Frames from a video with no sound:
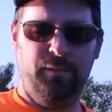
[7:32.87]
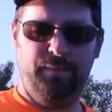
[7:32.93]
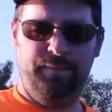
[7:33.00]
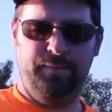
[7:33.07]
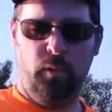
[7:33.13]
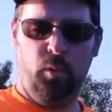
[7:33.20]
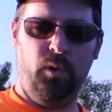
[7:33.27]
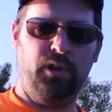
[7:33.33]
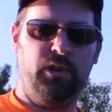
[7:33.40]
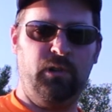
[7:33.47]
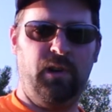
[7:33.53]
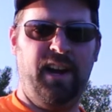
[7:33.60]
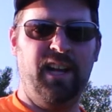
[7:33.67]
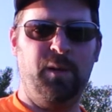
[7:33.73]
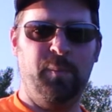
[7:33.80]
of 4
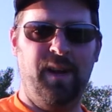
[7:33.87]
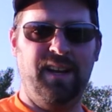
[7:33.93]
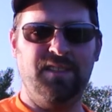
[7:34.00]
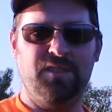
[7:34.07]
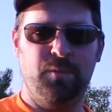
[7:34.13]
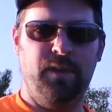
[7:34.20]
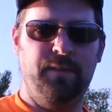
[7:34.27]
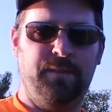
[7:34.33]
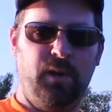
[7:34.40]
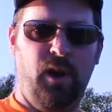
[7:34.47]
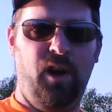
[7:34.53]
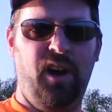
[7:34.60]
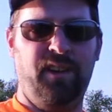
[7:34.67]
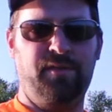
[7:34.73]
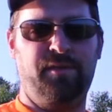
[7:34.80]
crankbaits, we've
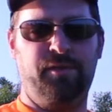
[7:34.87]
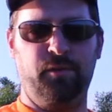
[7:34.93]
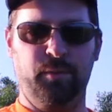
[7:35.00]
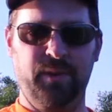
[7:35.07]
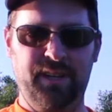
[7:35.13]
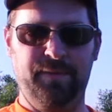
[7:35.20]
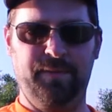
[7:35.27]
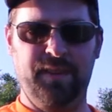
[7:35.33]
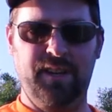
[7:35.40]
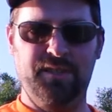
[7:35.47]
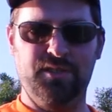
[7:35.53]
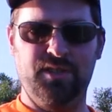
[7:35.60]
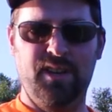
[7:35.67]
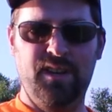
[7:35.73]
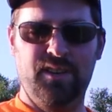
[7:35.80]
caught 3
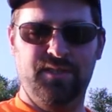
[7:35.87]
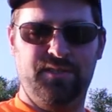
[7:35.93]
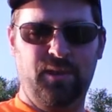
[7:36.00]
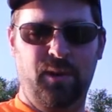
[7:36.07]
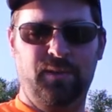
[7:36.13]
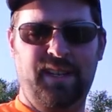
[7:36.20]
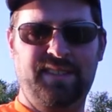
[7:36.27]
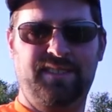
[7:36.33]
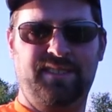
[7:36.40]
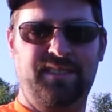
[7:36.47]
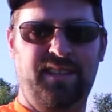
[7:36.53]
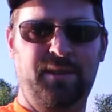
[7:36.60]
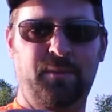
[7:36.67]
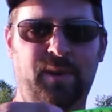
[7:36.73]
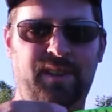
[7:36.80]
fish. So let's
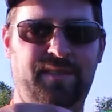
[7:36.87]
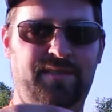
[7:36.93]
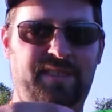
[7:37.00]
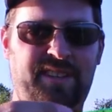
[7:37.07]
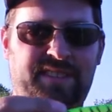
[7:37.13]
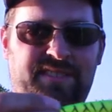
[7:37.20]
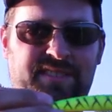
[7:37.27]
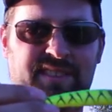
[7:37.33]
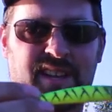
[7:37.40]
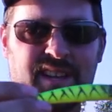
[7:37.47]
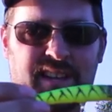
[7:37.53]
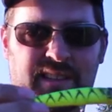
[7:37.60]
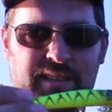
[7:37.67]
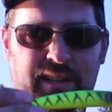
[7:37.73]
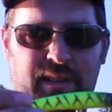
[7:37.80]
see what
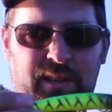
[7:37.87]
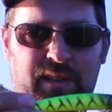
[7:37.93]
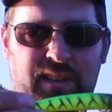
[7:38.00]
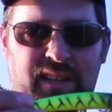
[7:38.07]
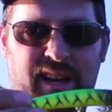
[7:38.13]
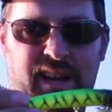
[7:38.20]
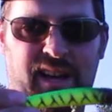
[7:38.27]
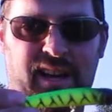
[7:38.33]
this little